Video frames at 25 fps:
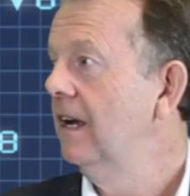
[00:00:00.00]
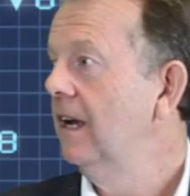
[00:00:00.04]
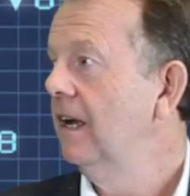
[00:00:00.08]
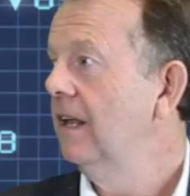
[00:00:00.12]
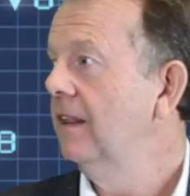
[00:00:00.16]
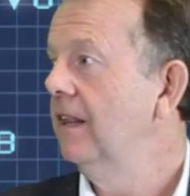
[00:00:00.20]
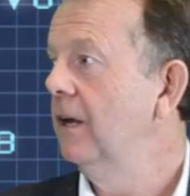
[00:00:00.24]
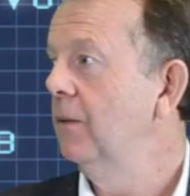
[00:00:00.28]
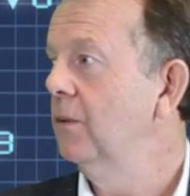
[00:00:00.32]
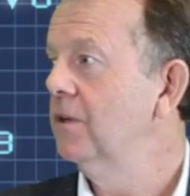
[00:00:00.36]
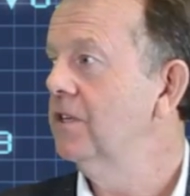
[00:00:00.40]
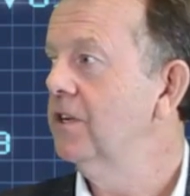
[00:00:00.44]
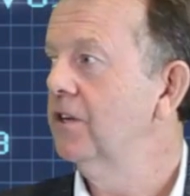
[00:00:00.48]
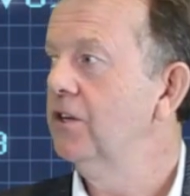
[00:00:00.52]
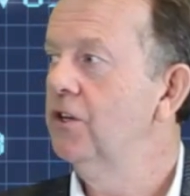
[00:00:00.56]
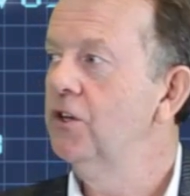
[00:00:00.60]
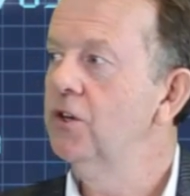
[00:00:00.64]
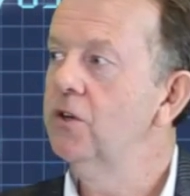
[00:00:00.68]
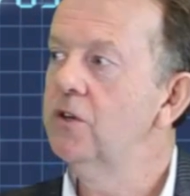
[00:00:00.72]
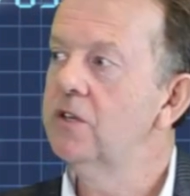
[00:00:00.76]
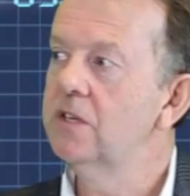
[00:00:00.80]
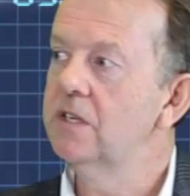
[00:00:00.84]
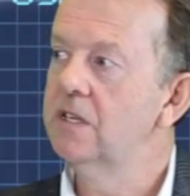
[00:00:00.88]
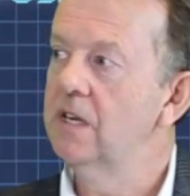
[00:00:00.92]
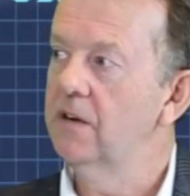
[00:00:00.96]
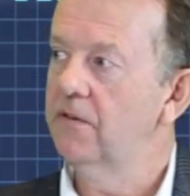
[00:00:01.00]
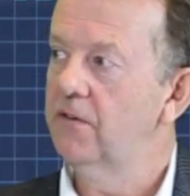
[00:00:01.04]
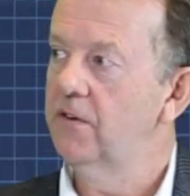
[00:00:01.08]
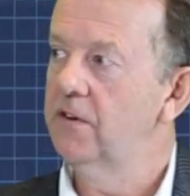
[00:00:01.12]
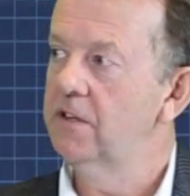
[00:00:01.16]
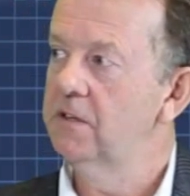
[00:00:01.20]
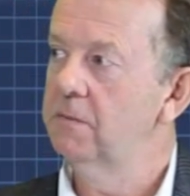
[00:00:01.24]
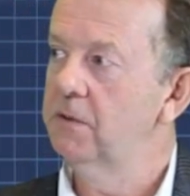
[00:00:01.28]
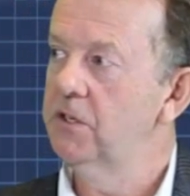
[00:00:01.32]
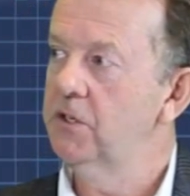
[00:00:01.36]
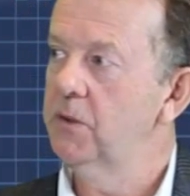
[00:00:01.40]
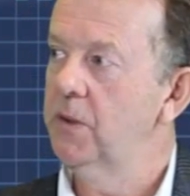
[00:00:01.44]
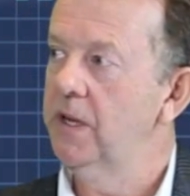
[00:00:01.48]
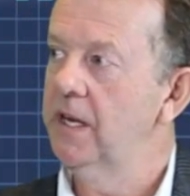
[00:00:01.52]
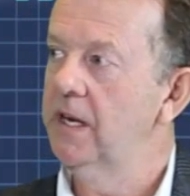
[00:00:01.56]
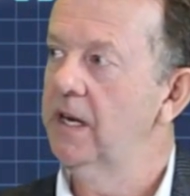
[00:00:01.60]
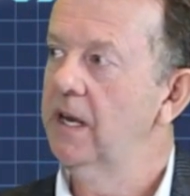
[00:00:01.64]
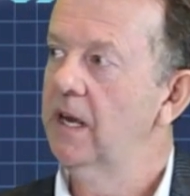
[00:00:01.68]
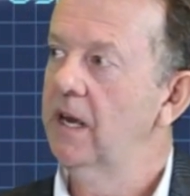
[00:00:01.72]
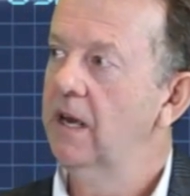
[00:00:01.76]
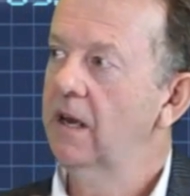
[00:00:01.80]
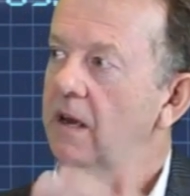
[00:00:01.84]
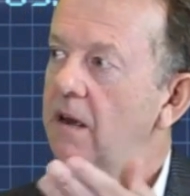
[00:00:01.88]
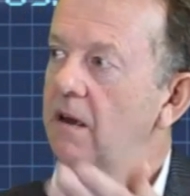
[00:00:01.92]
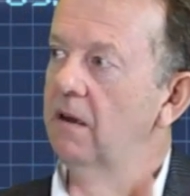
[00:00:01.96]
There was a huge difference between
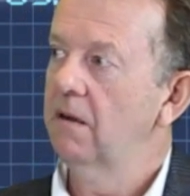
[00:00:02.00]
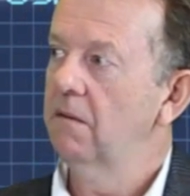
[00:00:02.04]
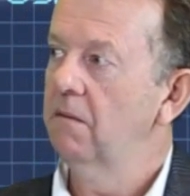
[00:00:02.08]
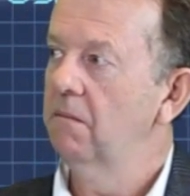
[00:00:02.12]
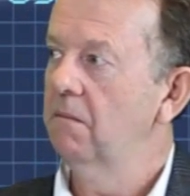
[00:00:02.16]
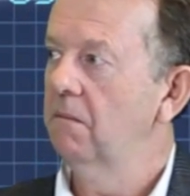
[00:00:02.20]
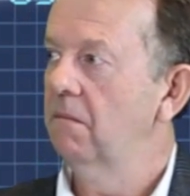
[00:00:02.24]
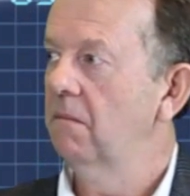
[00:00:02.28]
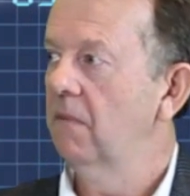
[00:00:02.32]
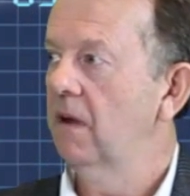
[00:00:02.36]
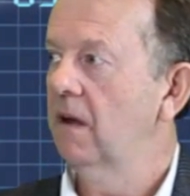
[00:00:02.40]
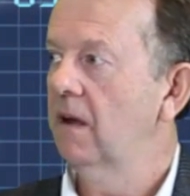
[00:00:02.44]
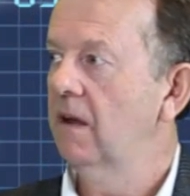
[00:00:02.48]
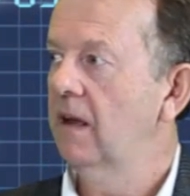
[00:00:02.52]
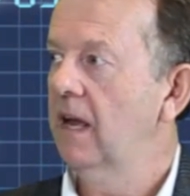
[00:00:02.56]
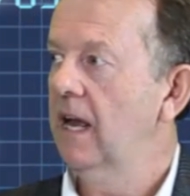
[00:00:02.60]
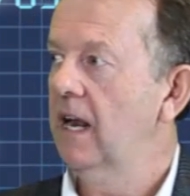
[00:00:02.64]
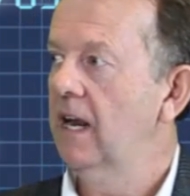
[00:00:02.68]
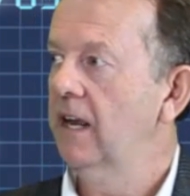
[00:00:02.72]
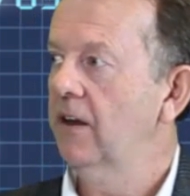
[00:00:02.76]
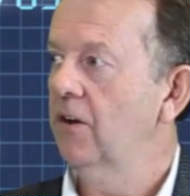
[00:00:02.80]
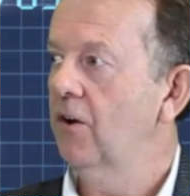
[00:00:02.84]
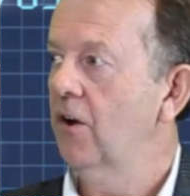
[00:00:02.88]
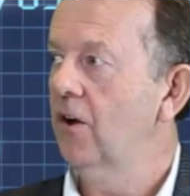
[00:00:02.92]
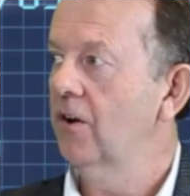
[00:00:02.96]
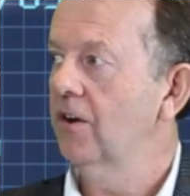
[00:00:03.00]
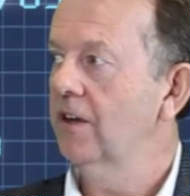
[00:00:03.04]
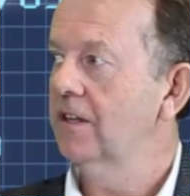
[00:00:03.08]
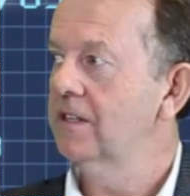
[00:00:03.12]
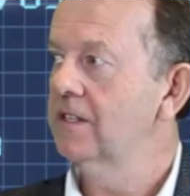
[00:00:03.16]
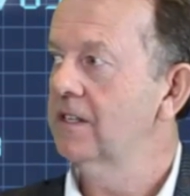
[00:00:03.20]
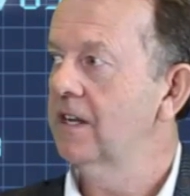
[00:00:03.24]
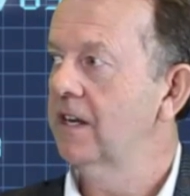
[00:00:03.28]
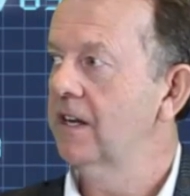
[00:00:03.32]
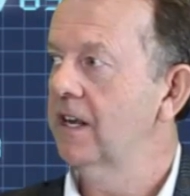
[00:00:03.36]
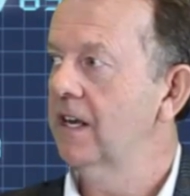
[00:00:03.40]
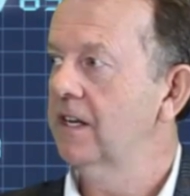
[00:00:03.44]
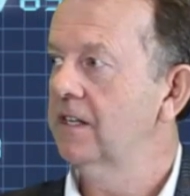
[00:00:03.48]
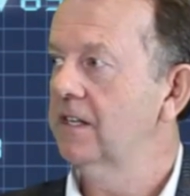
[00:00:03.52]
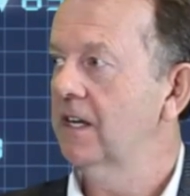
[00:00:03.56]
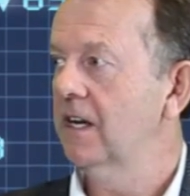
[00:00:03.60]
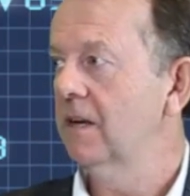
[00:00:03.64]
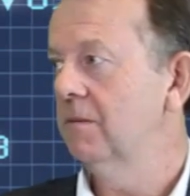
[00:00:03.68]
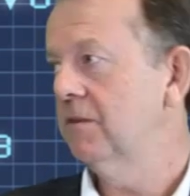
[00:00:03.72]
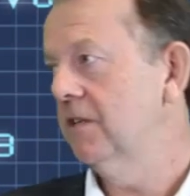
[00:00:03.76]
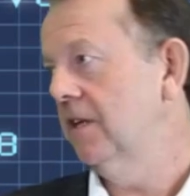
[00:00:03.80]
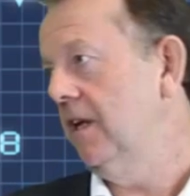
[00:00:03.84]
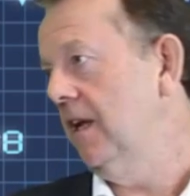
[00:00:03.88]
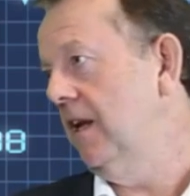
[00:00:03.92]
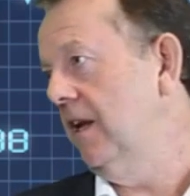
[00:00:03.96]
Alec Hogg at Sunday Times
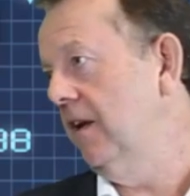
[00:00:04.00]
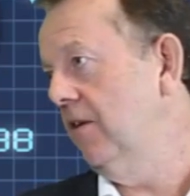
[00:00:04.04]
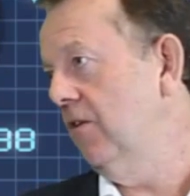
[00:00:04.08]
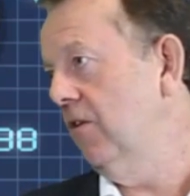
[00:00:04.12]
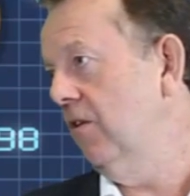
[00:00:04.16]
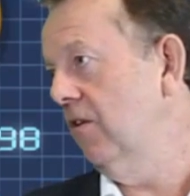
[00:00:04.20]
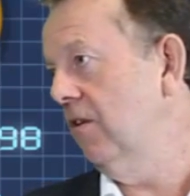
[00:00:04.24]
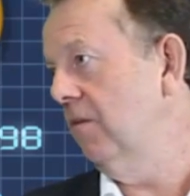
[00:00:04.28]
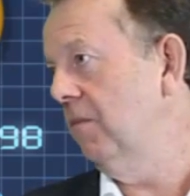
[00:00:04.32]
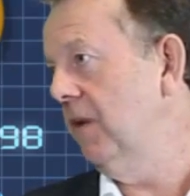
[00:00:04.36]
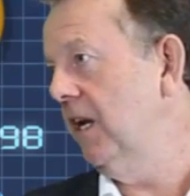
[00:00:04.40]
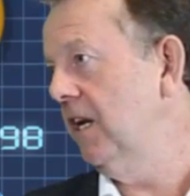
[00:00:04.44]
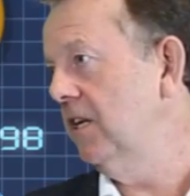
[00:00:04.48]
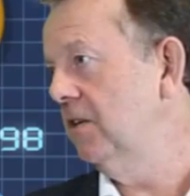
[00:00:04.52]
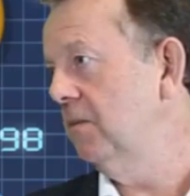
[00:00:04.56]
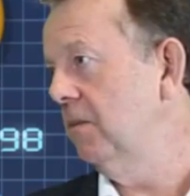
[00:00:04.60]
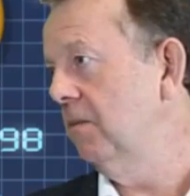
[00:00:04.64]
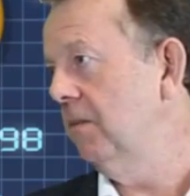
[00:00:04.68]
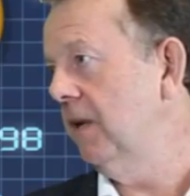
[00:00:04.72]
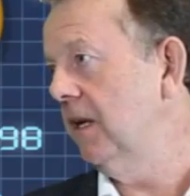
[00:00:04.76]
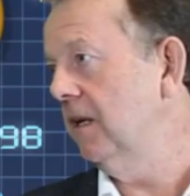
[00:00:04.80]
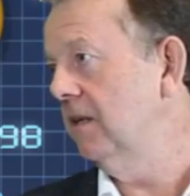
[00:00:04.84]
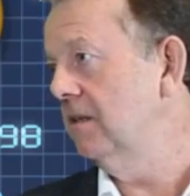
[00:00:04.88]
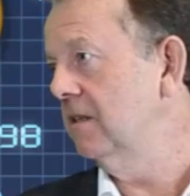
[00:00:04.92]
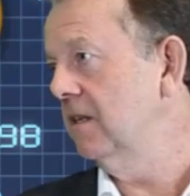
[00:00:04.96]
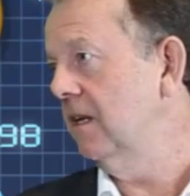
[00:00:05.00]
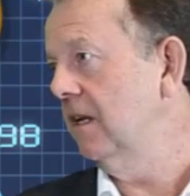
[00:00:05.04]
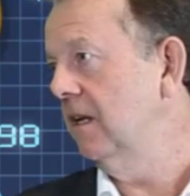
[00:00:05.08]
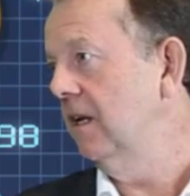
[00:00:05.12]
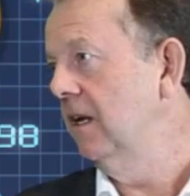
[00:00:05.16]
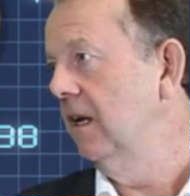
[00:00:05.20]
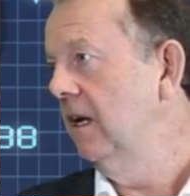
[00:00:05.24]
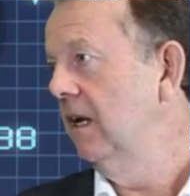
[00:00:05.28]
and Alec Hogg at Management Magazine.